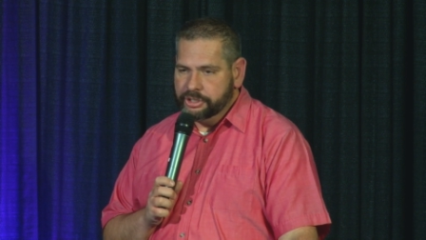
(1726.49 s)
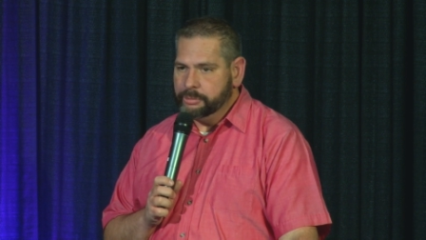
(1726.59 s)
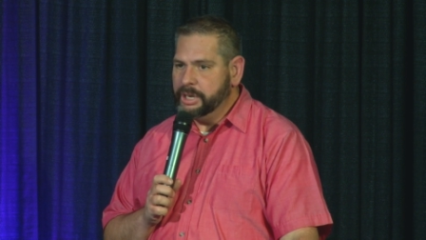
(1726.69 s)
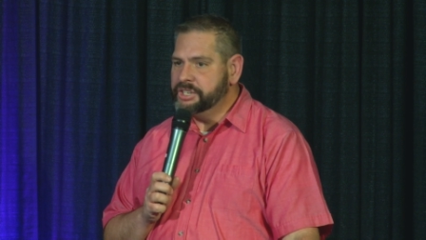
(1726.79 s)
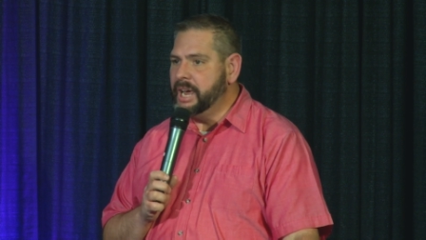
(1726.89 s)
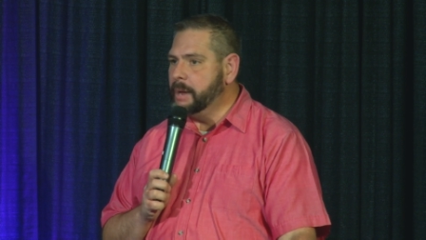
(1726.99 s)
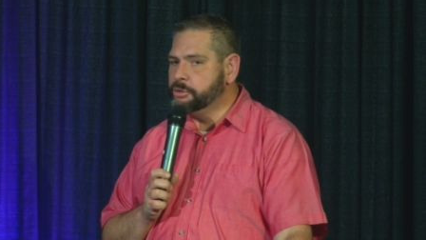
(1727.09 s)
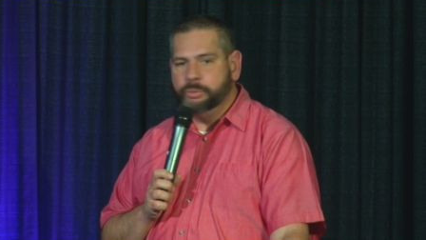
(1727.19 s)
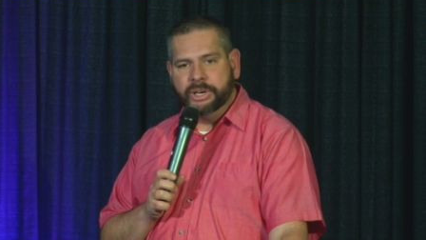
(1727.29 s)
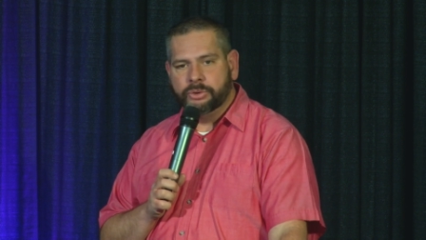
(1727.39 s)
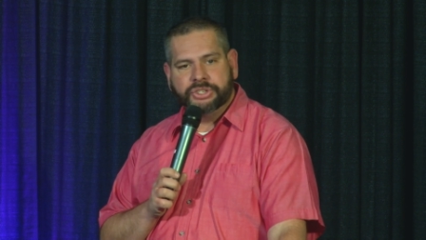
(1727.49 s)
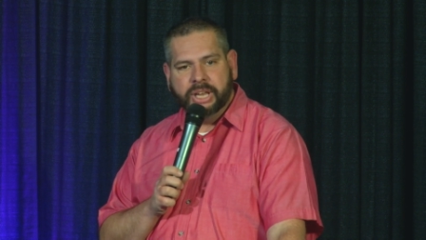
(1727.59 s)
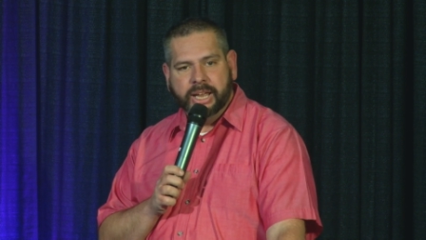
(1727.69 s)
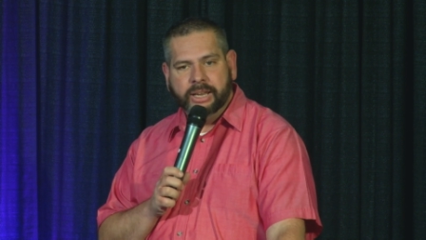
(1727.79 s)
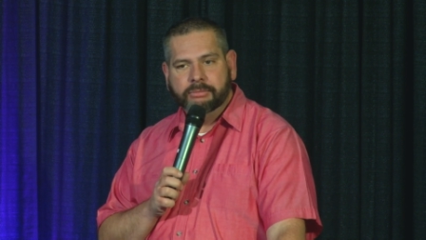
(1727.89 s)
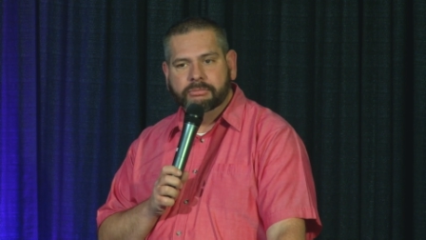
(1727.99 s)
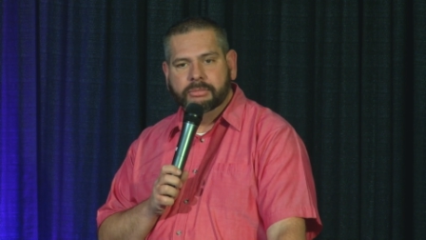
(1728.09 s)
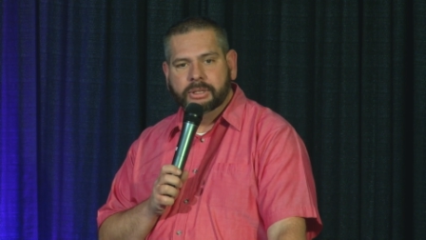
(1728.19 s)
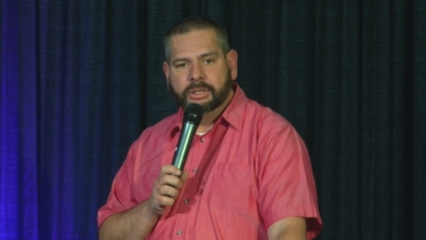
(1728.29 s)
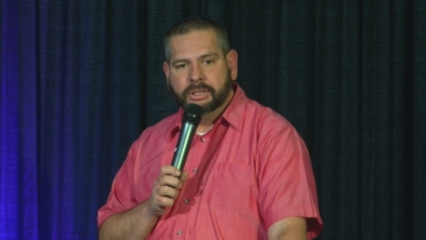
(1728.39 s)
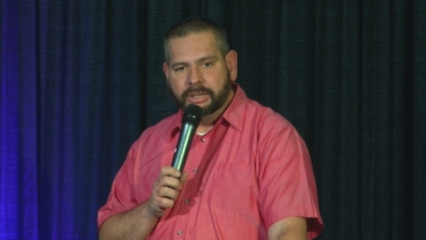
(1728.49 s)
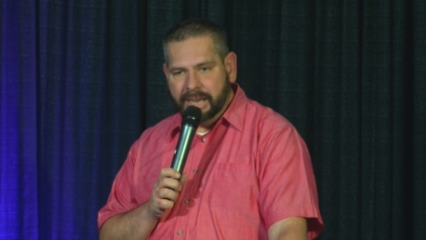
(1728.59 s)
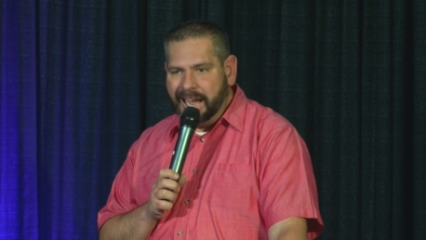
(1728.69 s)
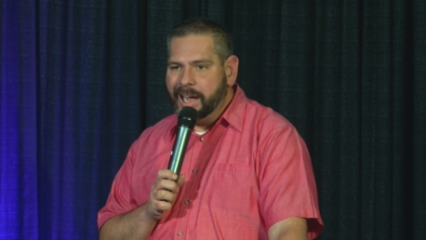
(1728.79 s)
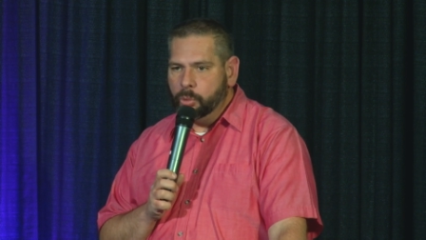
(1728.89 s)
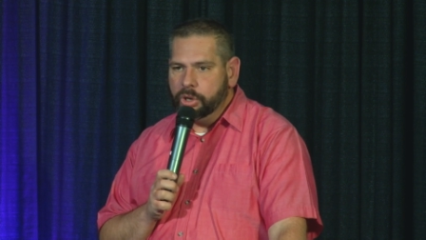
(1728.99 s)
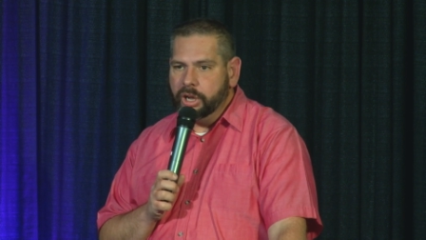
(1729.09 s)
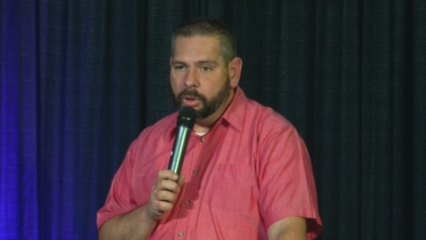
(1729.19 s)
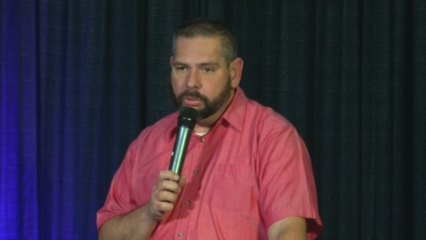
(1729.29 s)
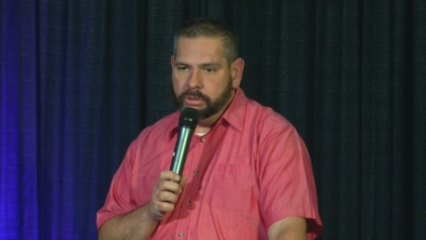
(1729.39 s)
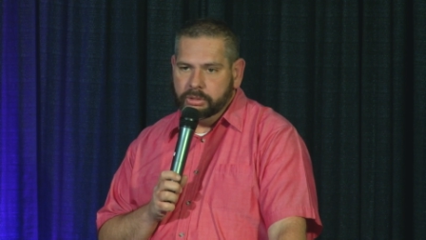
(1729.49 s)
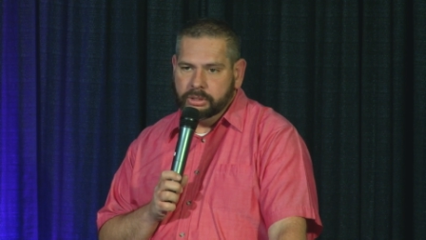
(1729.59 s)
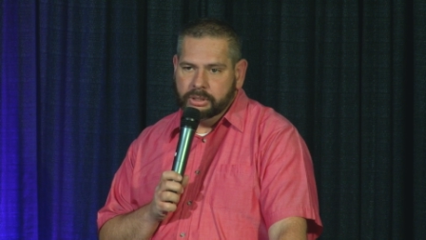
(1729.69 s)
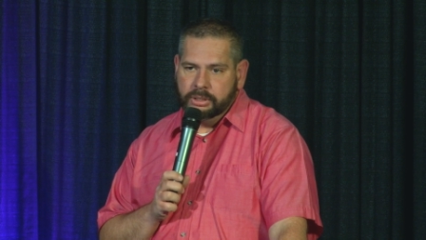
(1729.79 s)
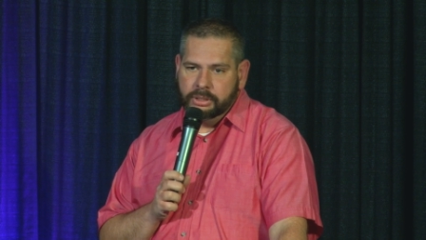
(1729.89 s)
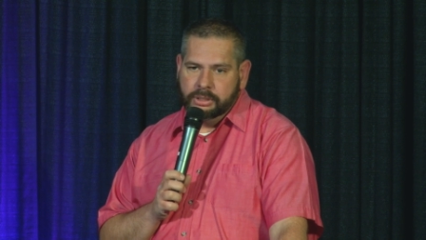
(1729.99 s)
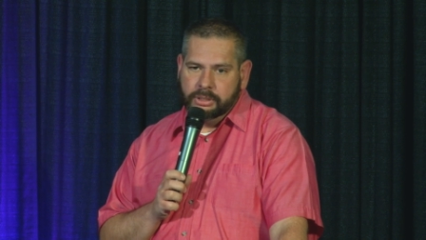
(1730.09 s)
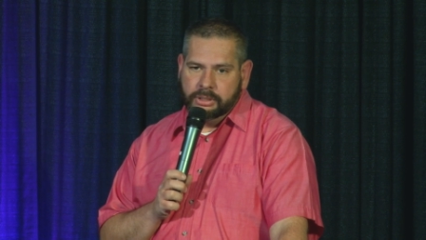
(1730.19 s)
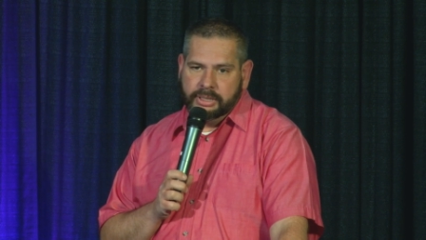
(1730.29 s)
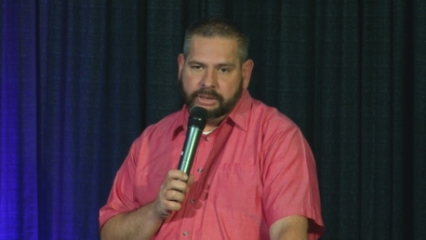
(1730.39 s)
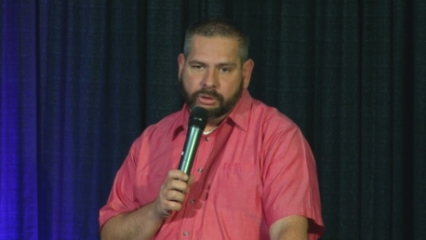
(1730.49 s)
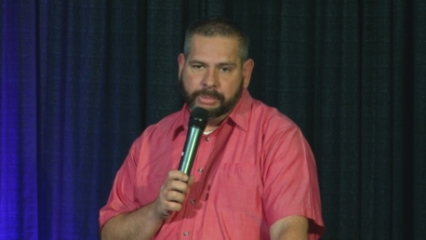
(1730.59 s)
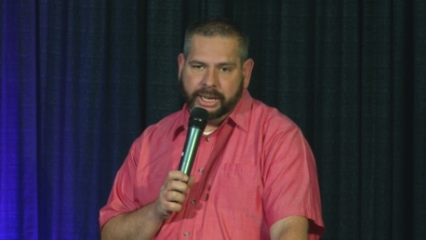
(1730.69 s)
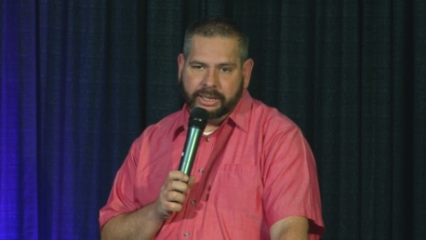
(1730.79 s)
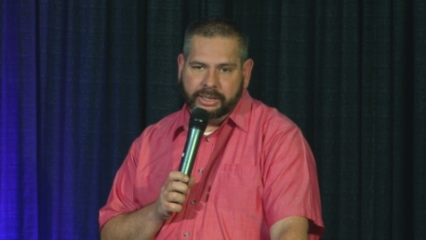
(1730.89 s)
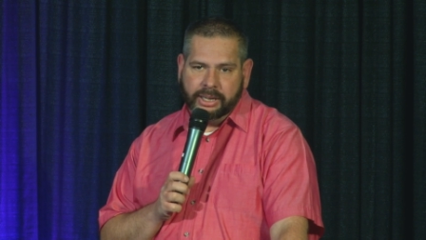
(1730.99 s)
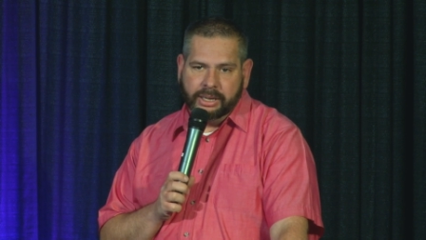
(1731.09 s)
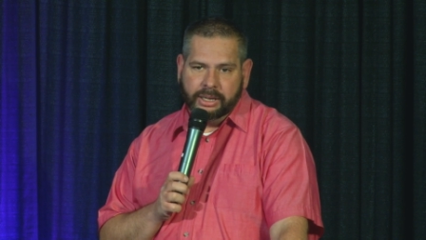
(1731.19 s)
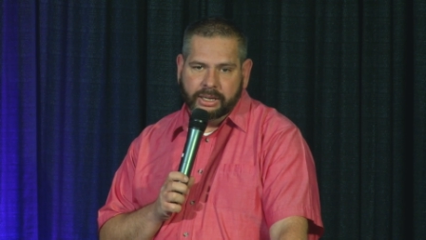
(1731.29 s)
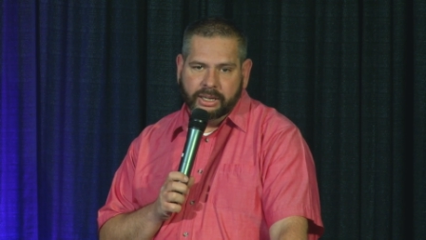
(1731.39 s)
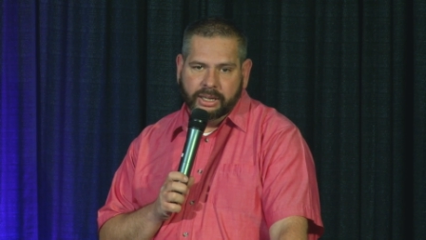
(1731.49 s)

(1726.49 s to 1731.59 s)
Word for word: too many times we don't say, I will go, like Rebecca did.